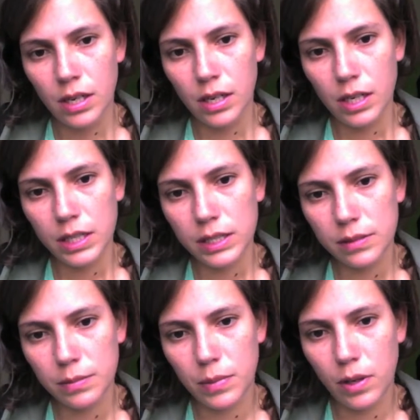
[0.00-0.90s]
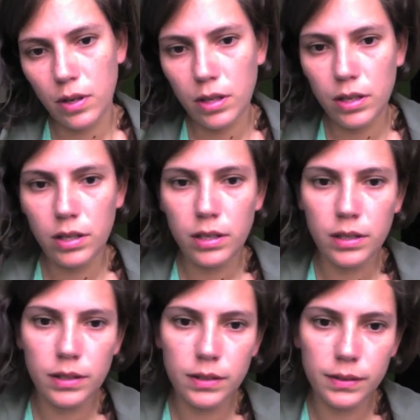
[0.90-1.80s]
and smaller.
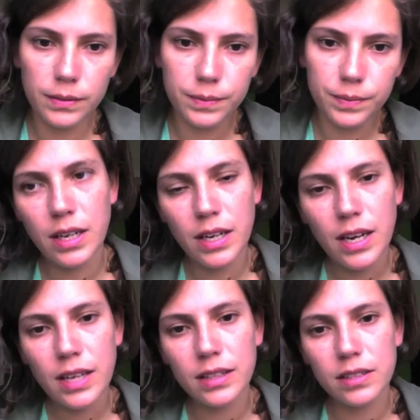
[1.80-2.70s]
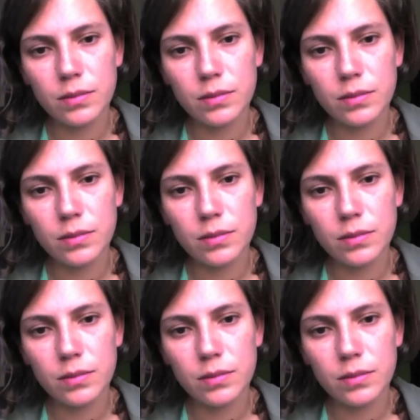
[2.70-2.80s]
I like this